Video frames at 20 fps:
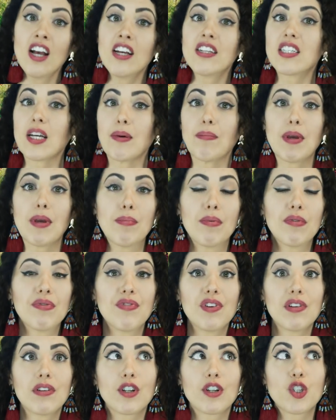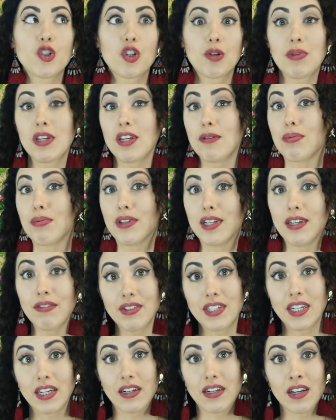Some people feel extremely
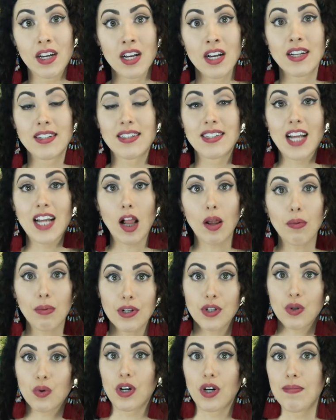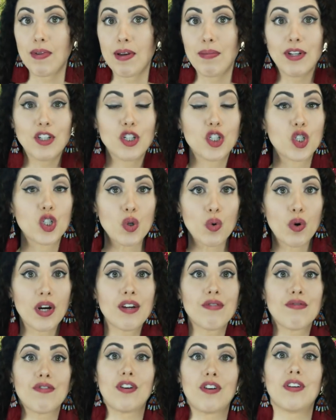uplifted, celebratory, maybe
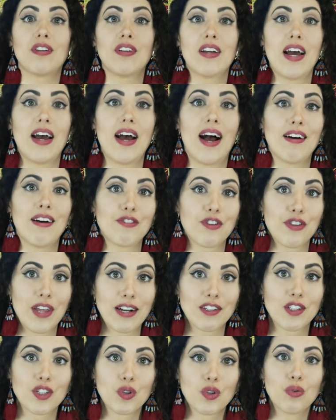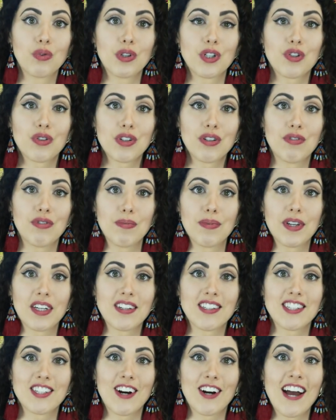joyful after that soul retrieval
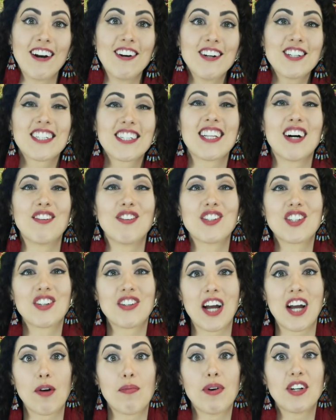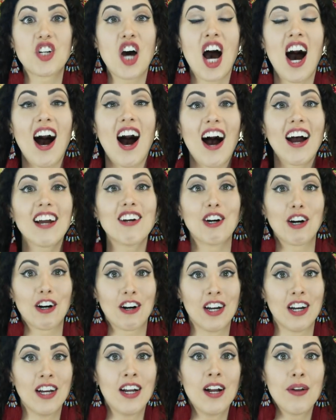because their energy levels are now much
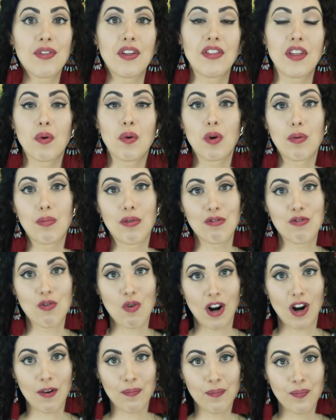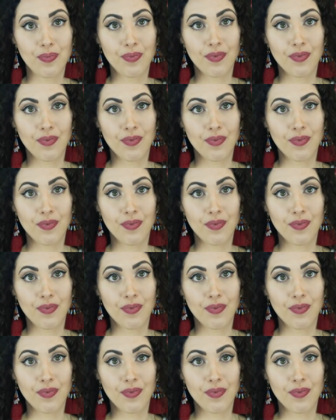higher than they were before.